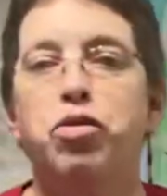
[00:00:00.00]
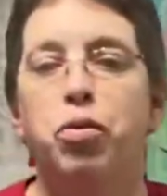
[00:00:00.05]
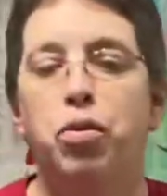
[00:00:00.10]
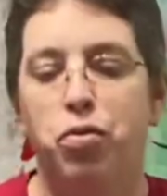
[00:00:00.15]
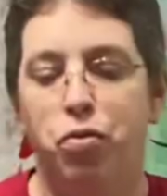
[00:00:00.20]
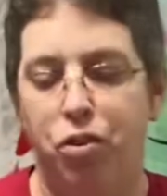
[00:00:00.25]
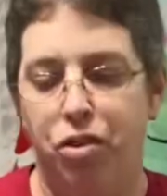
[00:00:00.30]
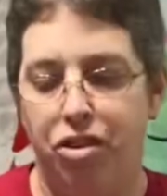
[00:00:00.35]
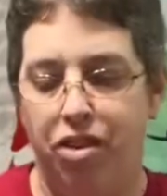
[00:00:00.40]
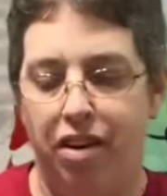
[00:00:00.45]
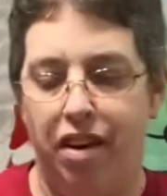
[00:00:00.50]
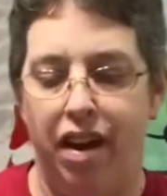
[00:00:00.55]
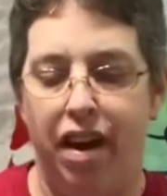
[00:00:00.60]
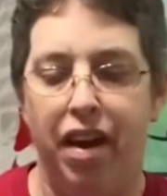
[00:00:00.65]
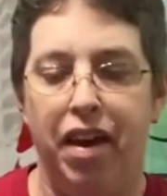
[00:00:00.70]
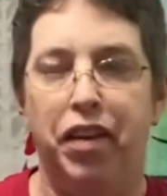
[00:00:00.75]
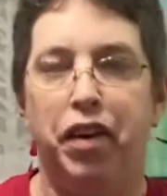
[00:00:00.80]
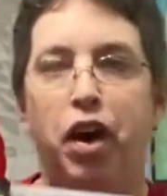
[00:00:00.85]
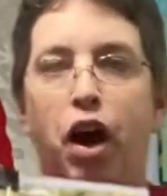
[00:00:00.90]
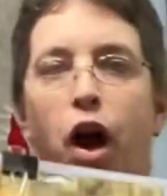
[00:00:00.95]
one for
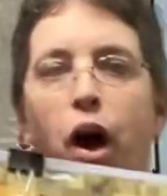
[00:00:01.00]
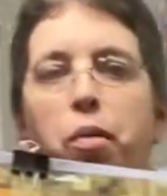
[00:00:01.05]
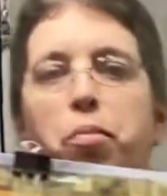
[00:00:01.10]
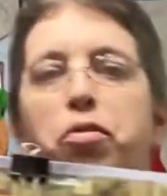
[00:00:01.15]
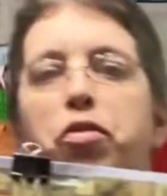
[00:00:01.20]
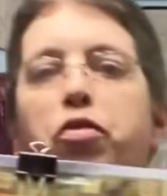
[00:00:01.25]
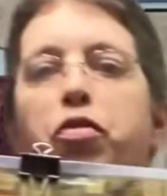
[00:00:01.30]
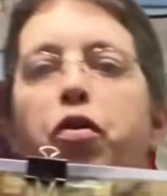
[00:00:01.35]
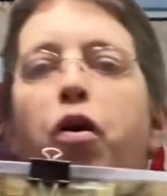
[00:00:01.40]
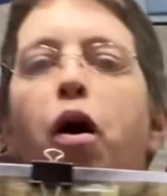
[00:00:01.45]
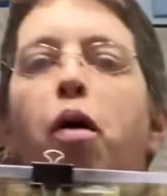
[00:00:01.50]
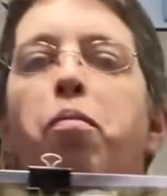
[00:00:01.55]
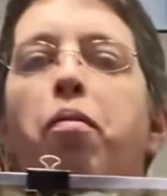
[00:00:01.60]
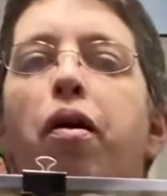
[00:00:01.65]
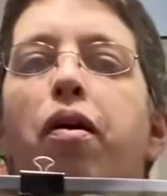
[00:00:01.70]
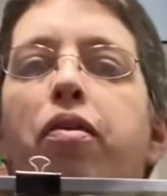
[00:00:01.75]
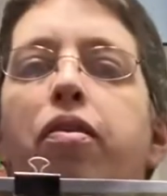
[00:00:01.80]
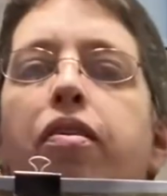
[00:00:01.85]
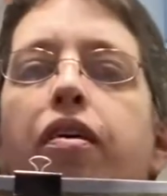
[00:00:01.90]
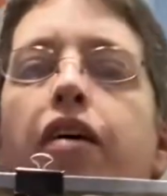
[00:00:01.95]
today comes from
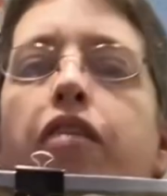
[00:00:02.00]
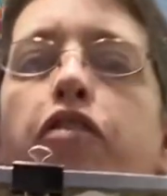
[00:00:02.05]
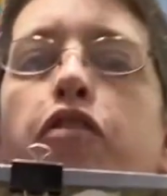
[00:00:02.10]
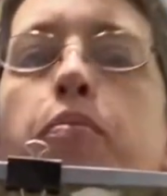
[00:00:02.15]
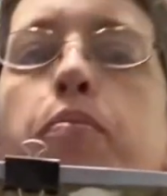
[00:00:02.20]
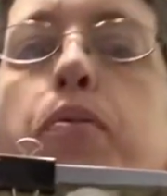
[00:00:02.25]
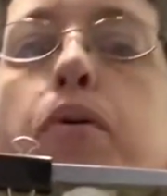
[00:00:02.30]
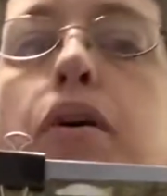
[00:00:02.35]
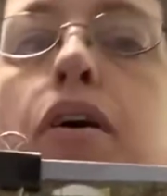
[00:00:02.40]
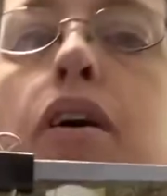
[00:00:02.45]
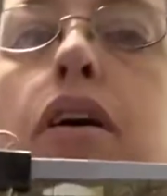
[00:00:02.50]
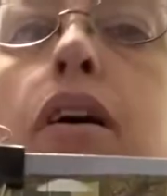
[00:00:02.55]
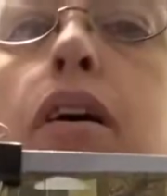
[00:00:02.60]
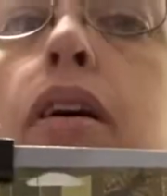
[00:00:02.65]
this book,